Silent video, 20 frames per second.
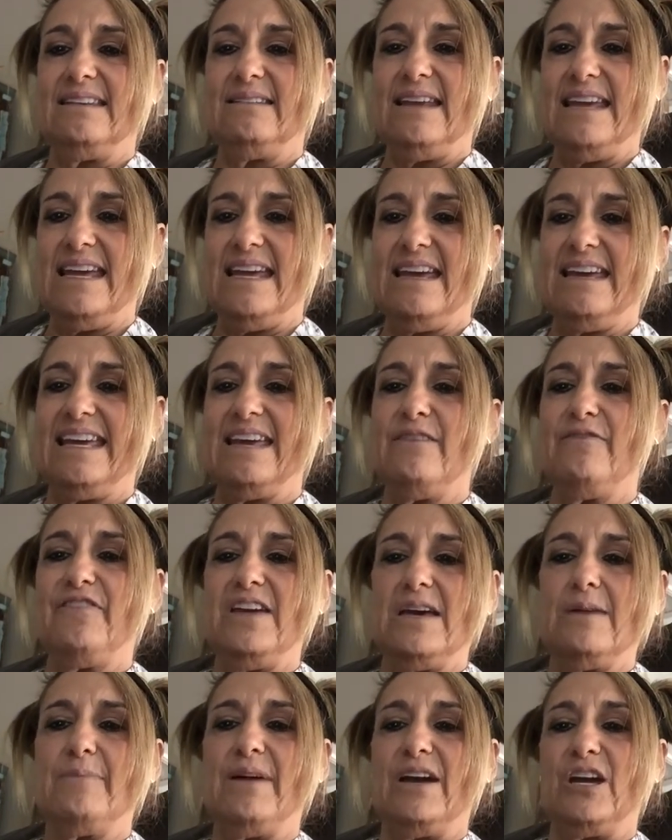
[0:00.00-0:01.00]

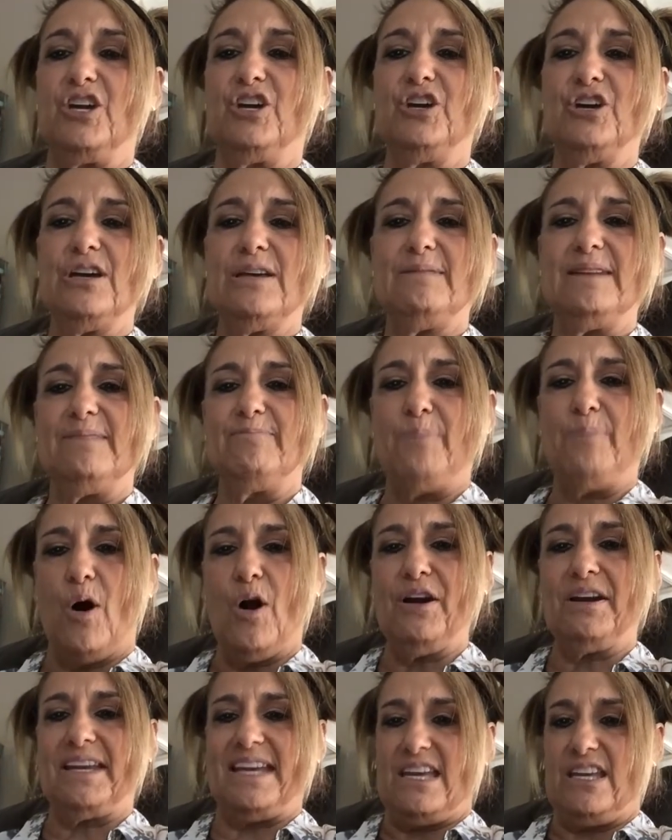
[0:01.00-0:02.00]
him a good
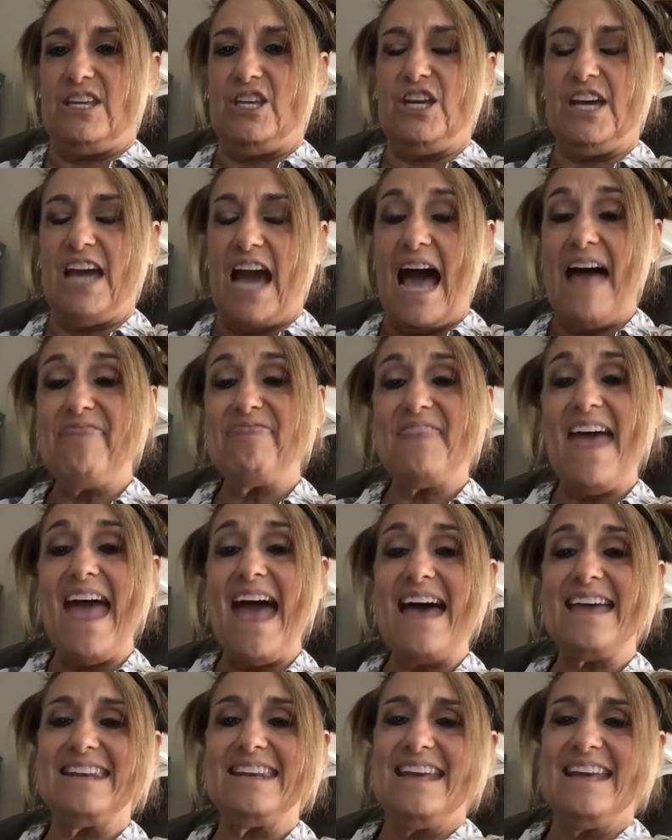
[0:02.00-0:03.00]
barking. You got
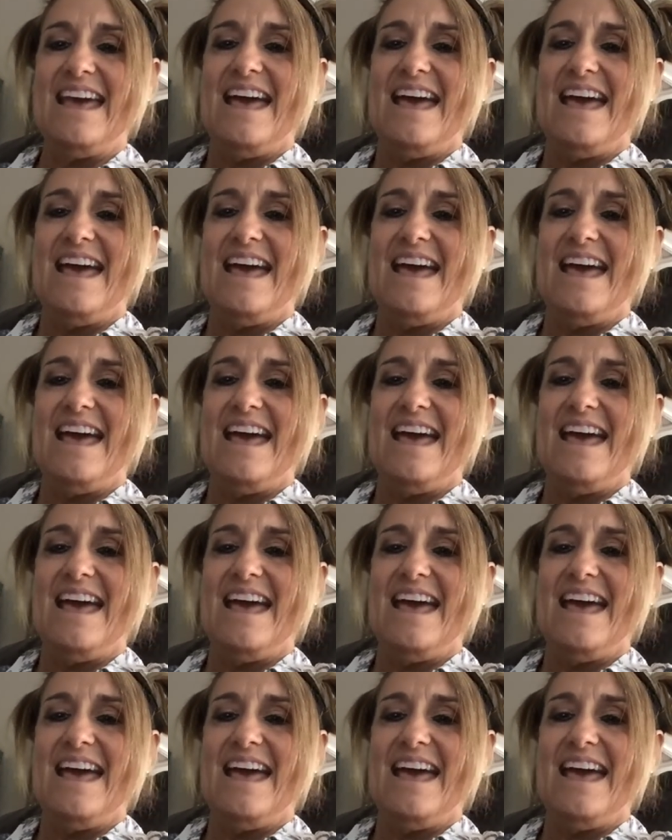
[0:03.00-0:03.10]
that?